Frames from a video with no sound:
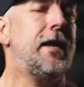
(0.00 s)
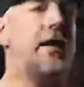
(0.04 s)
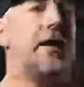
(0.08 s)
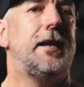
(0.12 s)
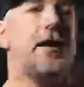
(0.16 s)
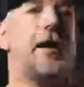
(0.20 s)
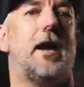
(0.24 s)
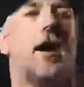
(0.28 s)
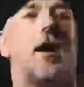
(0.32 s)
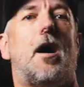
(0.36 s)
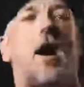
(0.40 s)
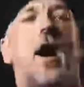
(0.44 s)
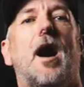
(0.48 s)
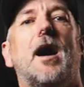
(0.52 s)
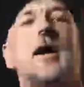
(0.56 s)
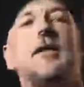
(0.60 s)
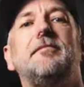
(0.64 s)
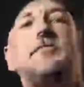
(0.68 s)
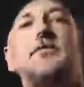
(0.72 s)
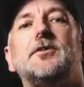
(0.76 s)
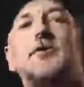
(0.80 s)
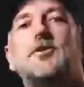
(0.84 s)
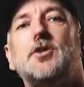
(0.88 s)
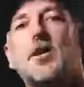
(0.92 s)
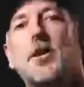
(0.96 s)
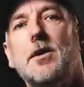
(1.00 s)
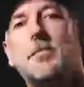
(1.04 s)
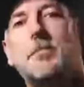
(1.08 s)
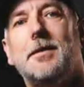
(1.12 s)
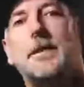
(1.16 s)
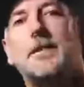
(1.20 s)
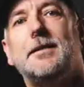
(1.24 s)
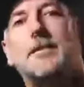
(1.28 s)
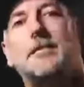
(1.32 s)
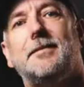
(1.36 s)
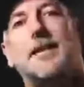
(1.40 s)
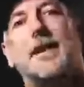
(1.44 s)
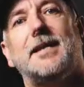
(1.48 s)
Now I've
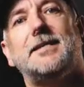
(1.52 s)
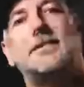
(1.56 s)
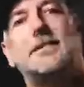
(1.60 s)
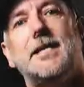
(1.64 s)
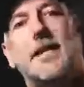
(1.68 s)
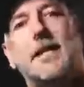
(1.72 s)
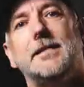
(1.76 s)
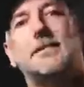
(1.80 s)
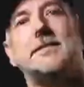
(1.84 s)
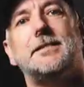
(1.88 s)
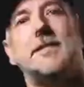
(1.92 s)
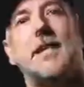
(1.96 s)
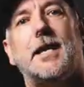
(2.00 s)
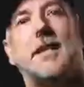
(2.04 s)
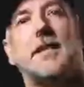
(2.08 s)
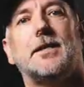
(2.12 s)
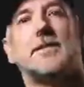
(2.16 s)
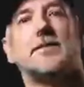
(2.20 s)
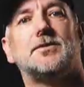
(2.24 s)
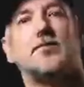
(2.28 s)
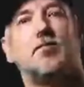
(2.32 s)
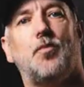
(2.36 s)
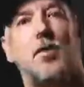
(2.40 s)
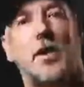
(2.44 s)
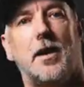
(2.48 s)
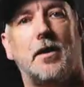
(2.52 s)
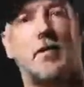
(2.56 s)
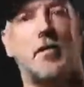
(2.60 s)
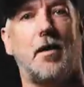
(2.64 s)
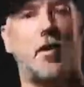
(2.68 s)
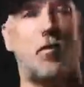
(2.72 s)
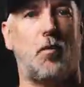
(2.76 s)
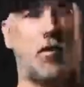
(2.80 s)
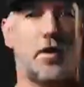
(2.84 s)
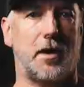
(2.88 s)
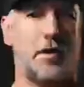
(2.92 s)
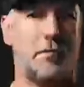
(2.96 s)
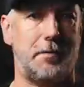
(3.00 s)
determined that 10 second is where I
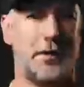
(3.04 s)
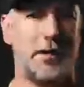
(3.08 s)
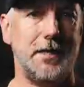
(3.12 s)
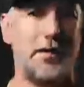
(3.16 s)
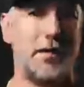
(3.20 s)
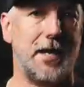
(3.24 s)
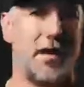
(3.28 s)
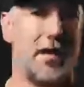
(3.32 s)
want to be